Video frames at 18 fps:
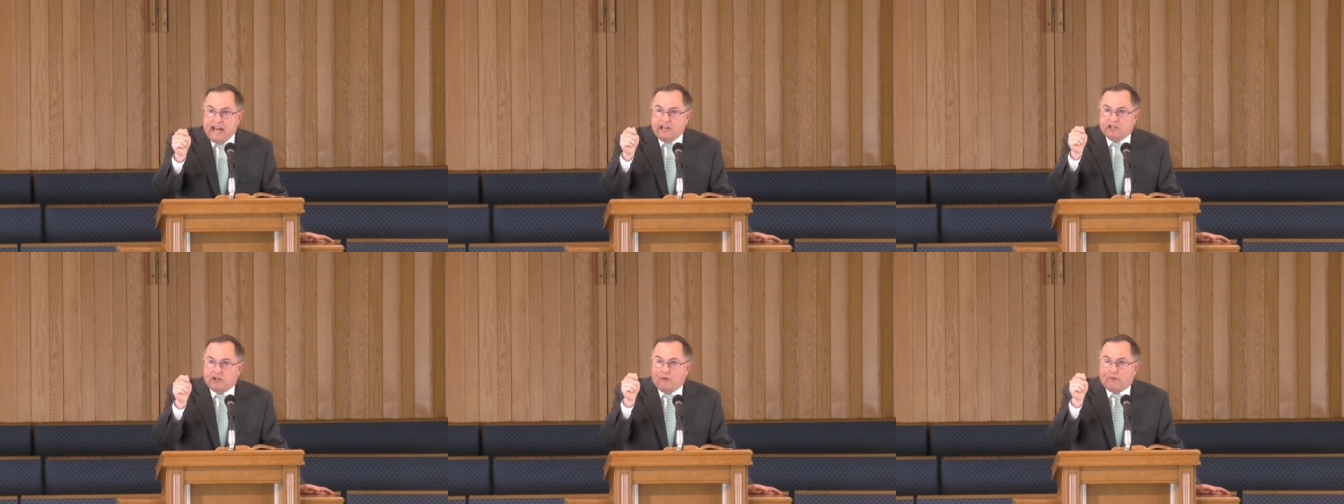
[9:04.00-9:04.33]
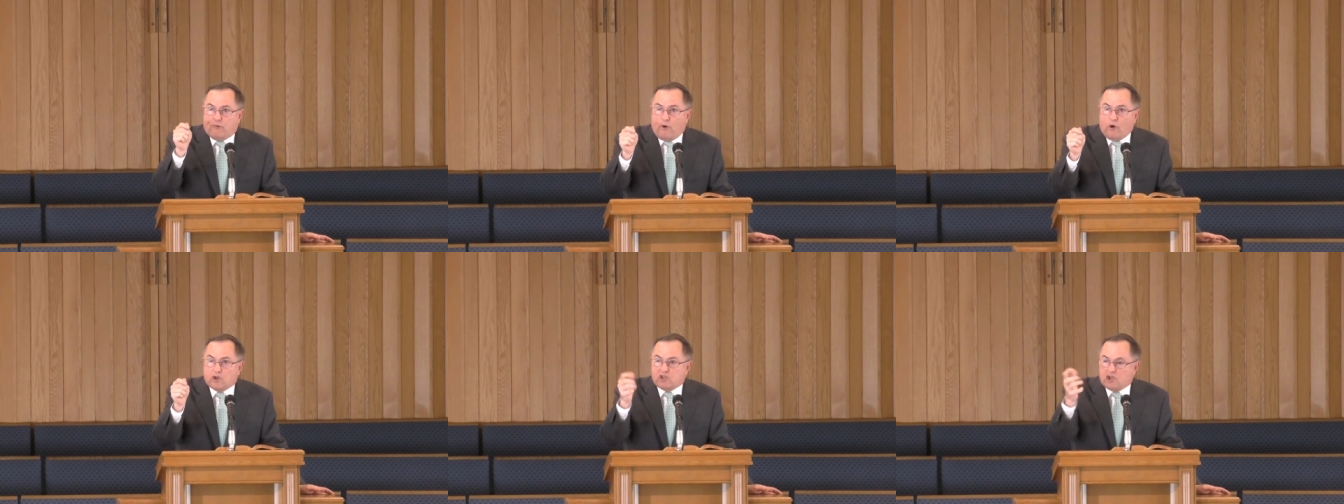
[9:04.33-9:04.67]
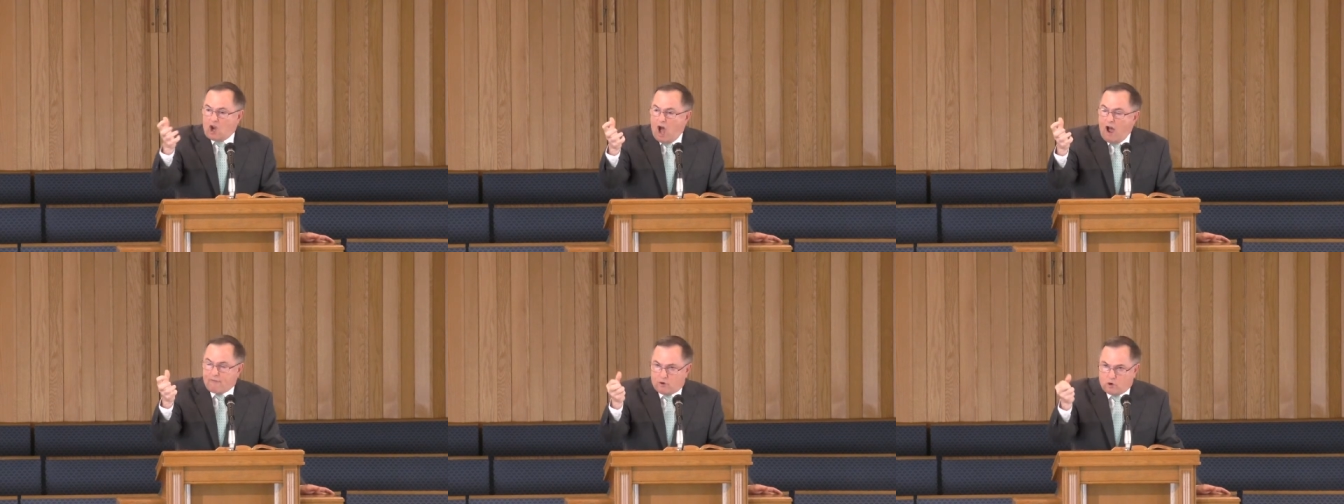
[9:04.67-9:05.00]
and first
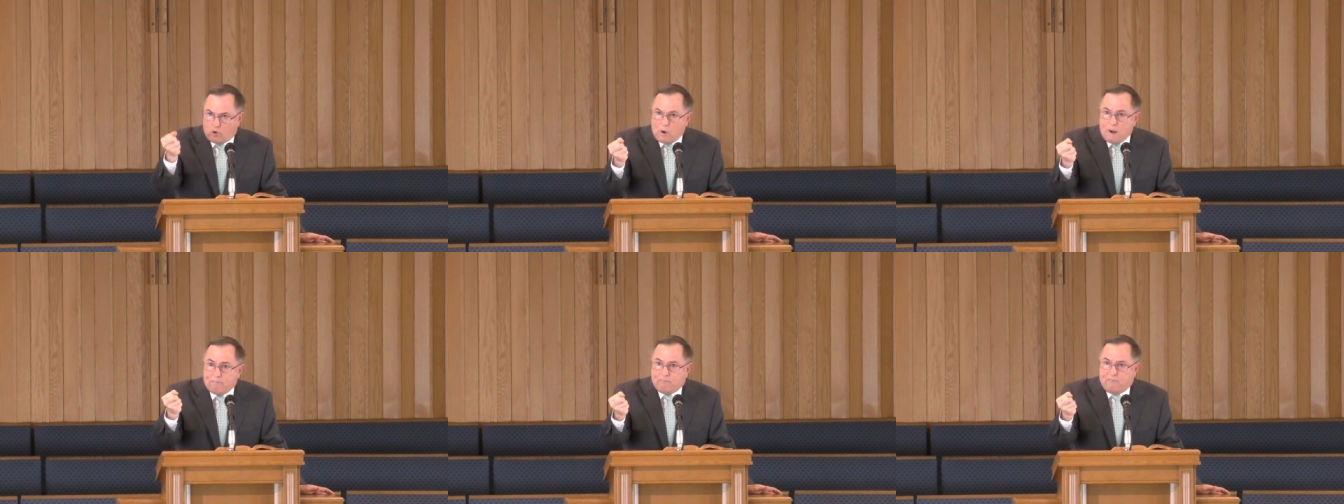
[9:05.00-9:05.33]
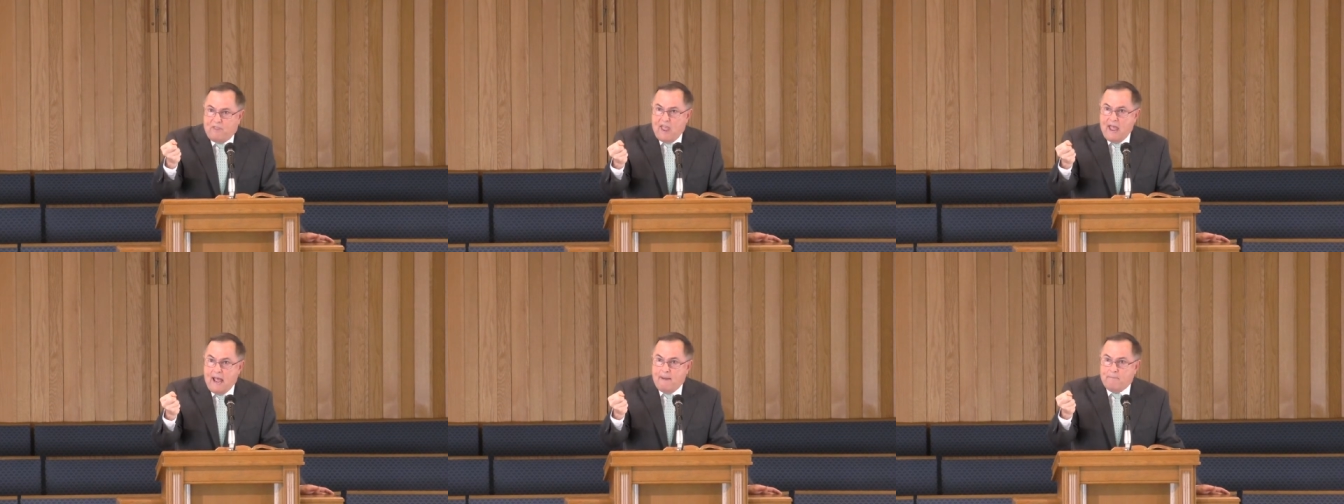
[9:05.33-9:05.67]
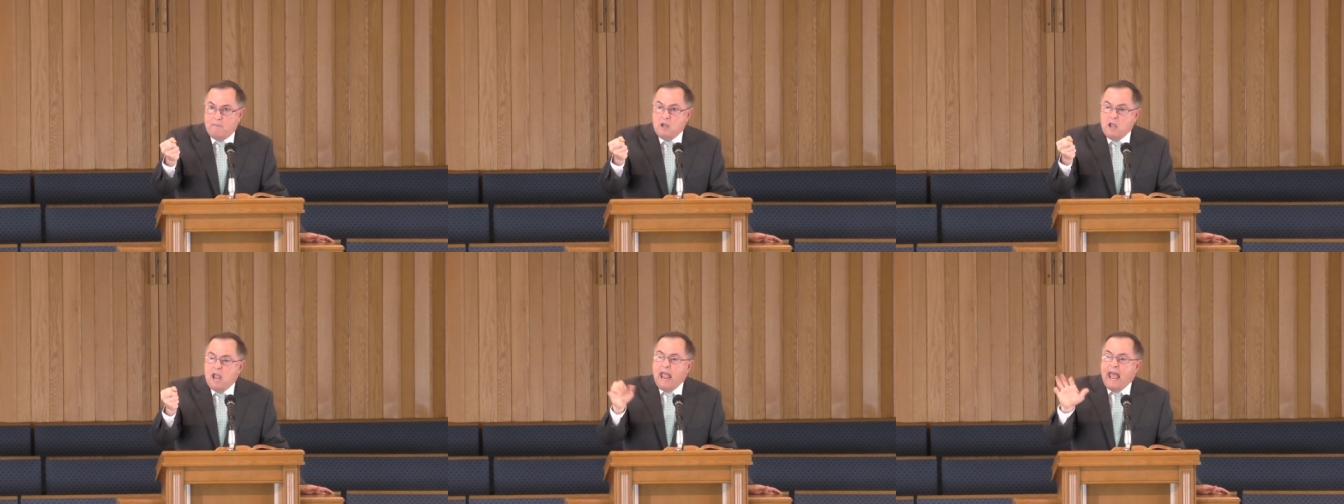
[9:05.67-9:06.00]
love gripped them
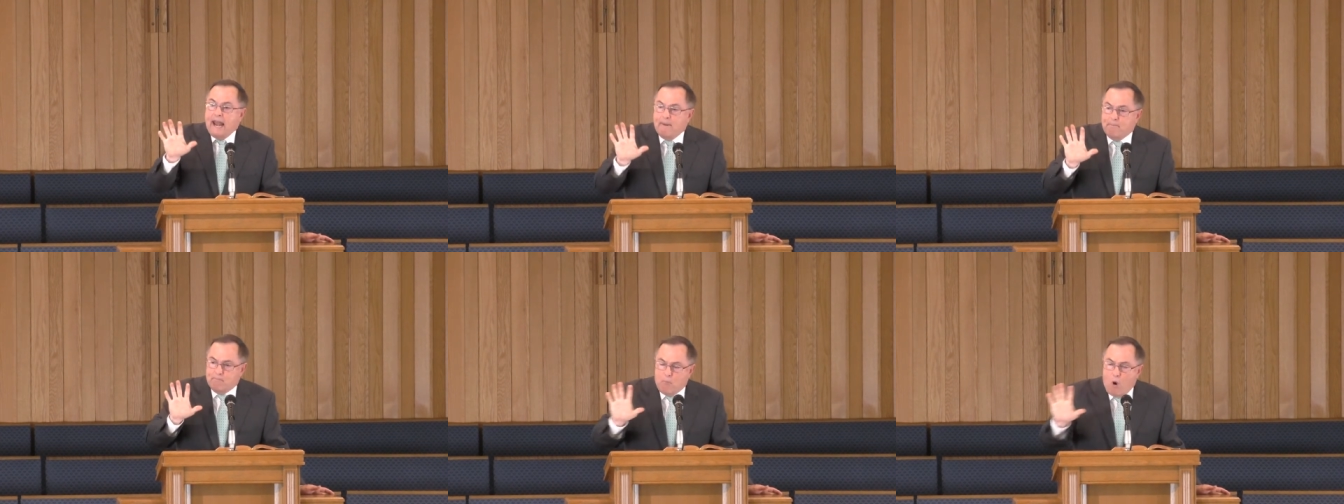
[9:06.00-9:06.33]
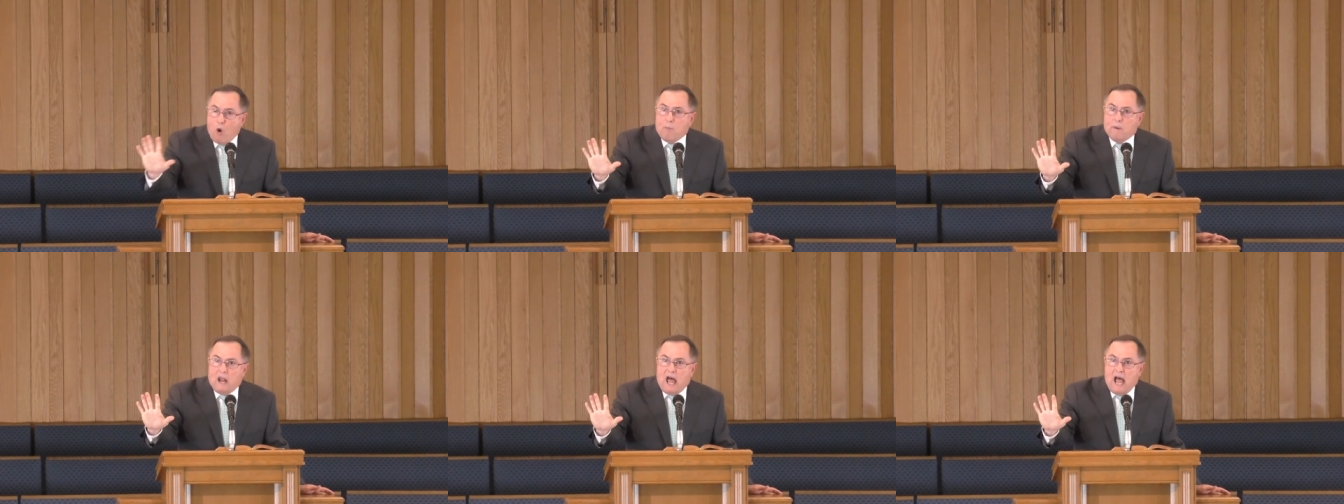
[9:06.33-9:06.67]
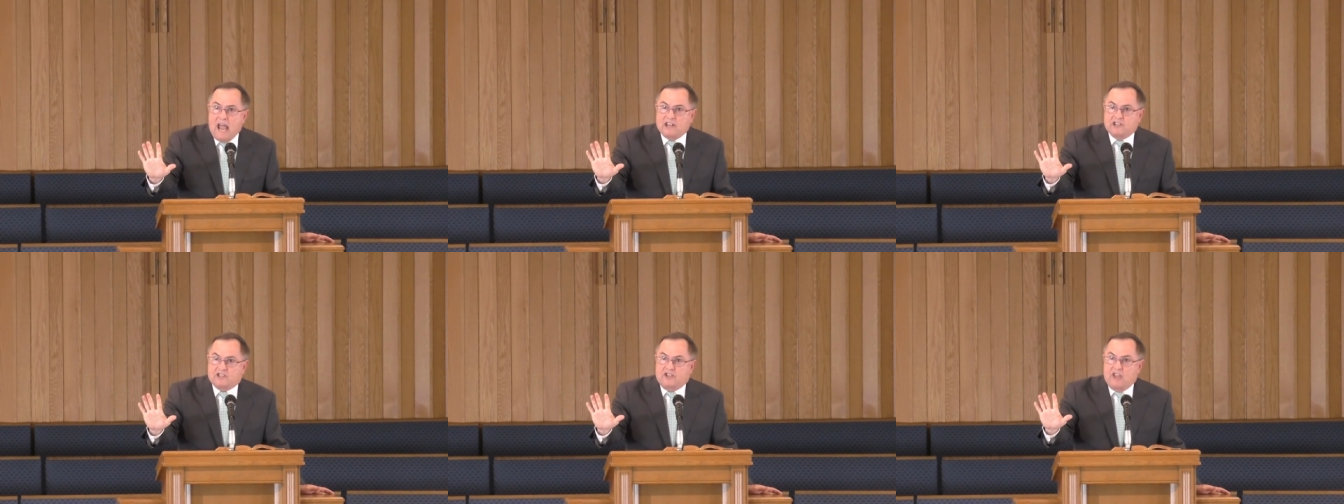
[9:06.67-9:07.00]
and it
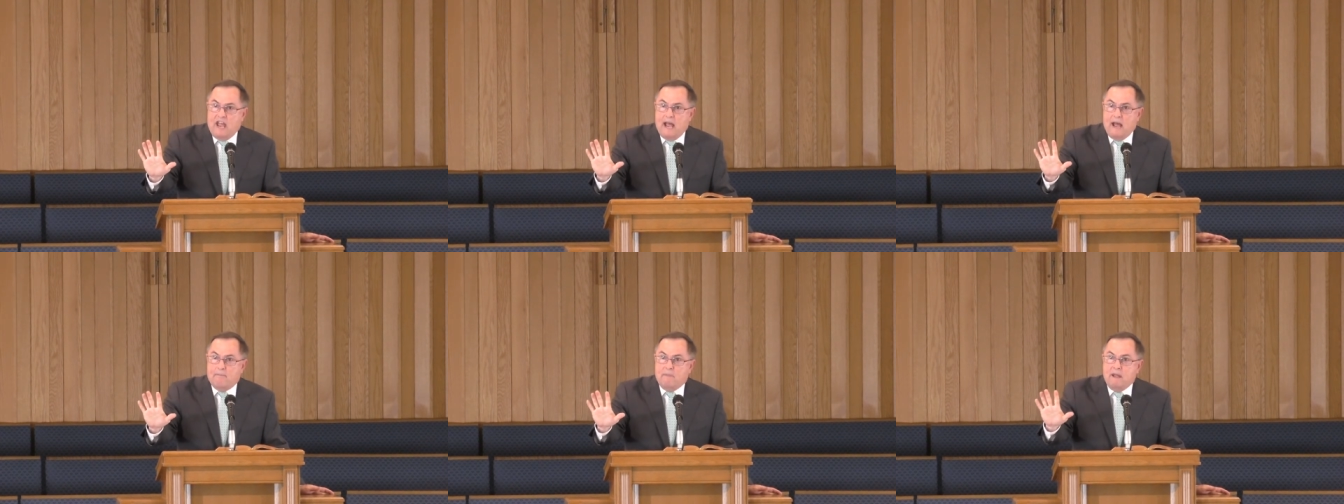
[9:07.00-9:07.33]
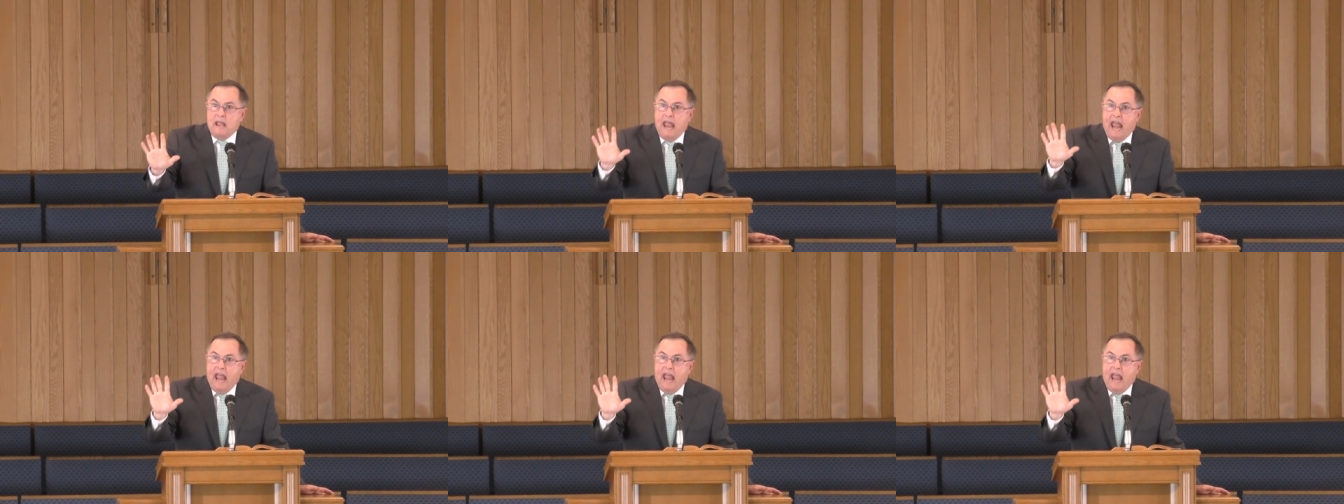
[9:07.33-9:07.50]
mobilized them,